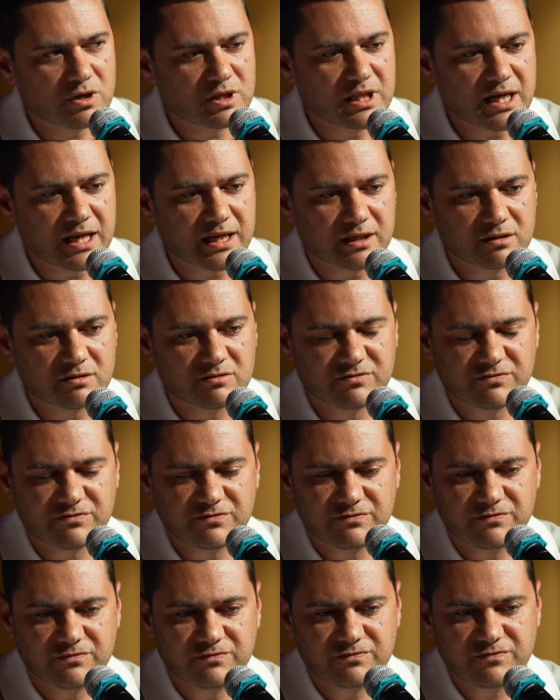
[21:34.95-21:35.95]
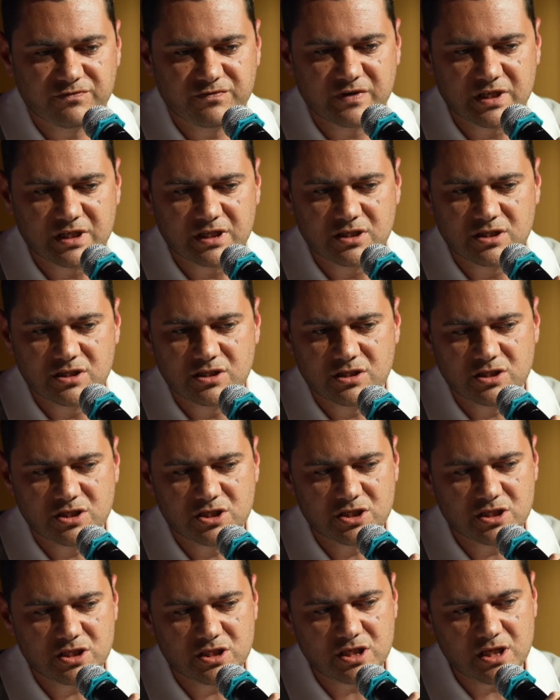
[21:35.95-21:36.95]
like
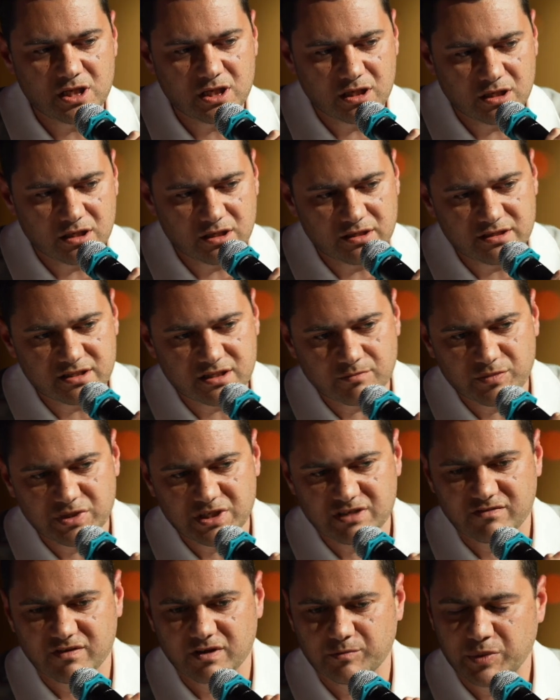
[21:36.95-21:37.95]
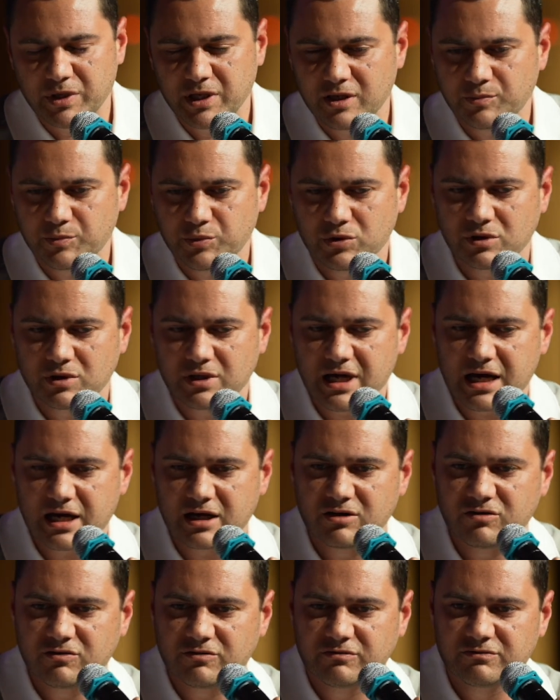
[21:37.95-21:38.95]
Fijians and Pacific people
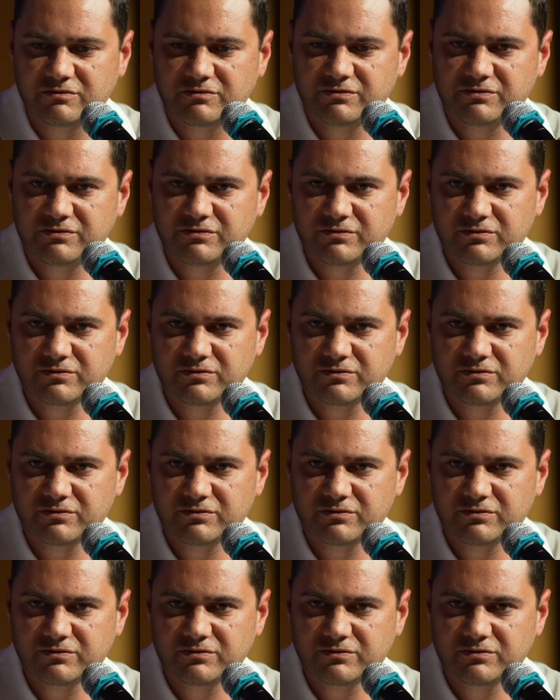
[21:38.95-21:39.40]
kind of